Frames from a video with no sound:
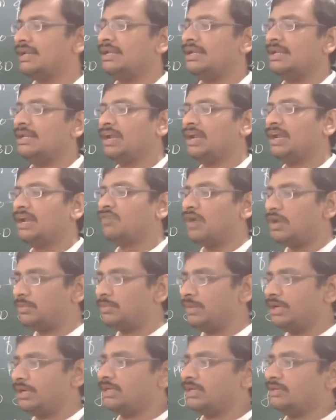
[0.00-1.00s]

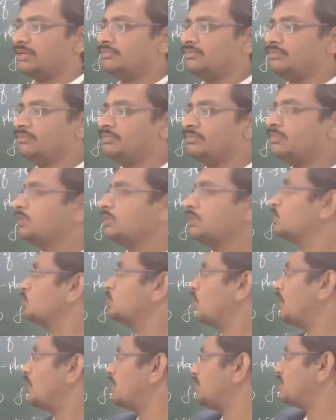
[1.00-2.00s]
requirement to
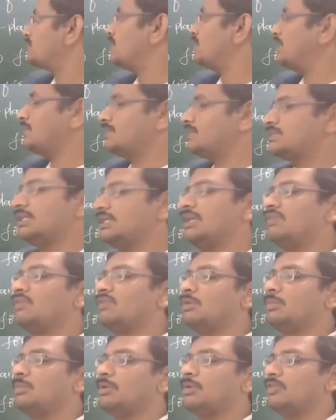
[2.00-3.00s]
understand this
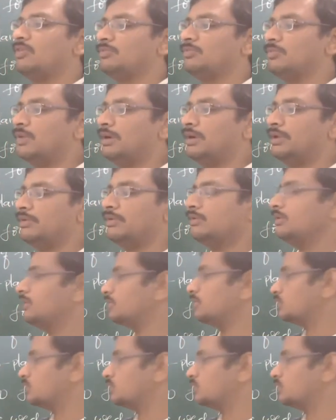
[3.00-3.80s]
equilibrium of body. So